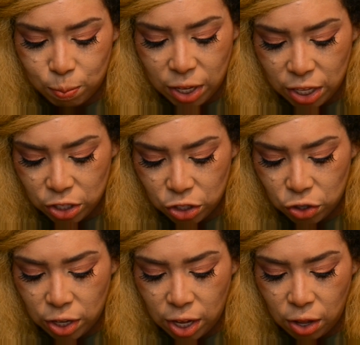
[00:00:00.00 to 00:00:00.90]
blush
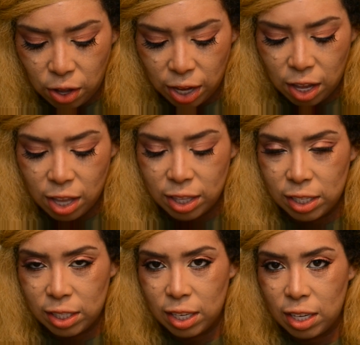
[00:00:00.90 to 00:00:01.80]
trio. I got
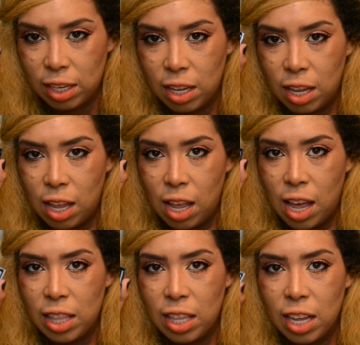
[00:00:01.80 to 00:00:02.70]
this in,
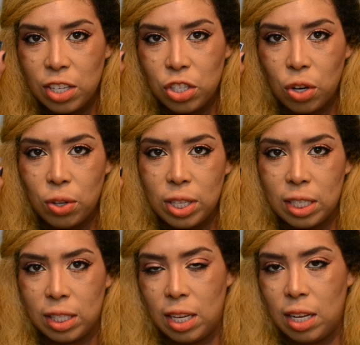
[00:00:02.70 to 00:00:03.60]
I think I showed
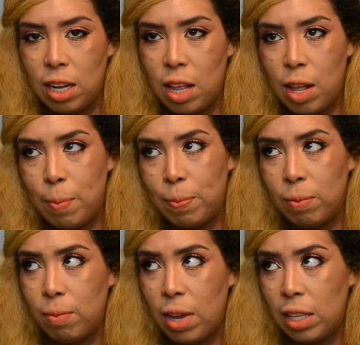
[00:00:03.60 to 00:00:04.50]
this in
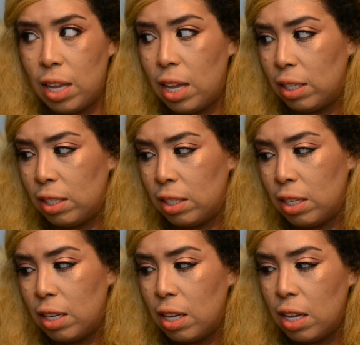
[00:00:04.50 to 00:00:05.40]
my
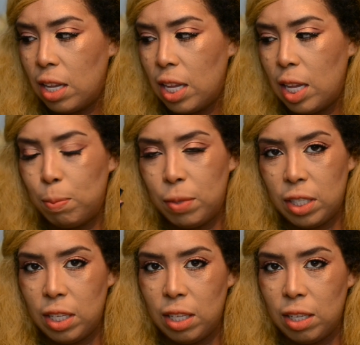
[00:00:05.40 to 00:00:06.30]
last
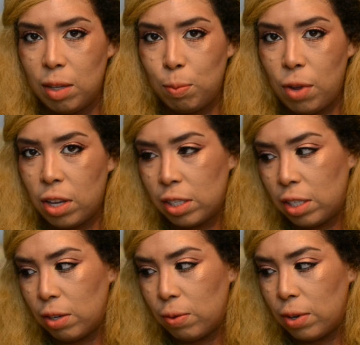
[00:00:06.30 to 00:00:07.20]
Ipsy
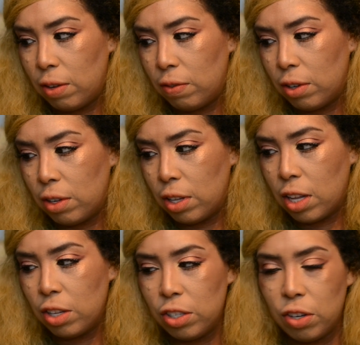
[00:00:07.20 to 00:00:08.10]
unboxing or whatever. The
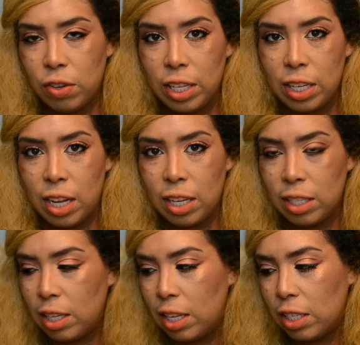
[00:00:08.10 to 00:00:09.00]
colors are really
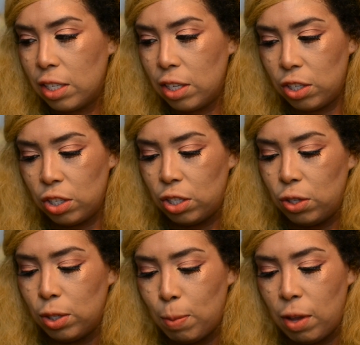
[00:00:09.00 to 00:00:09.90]
nice. I like to just
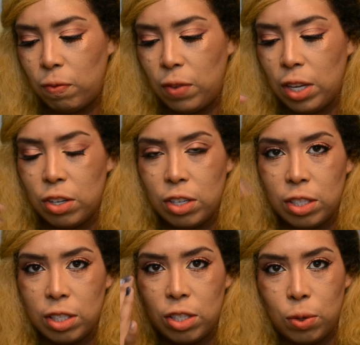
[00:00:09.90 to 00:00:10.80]
use my
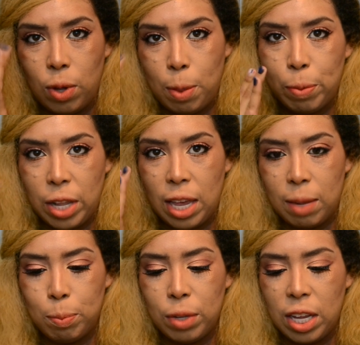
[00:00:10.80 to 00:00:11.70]
fingers to
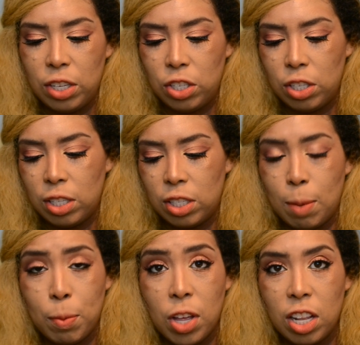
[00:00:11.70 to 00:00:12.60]
apply blush,
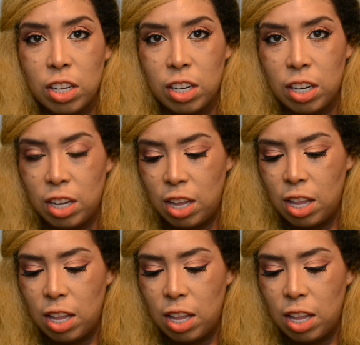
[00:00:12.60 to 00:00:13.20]
some color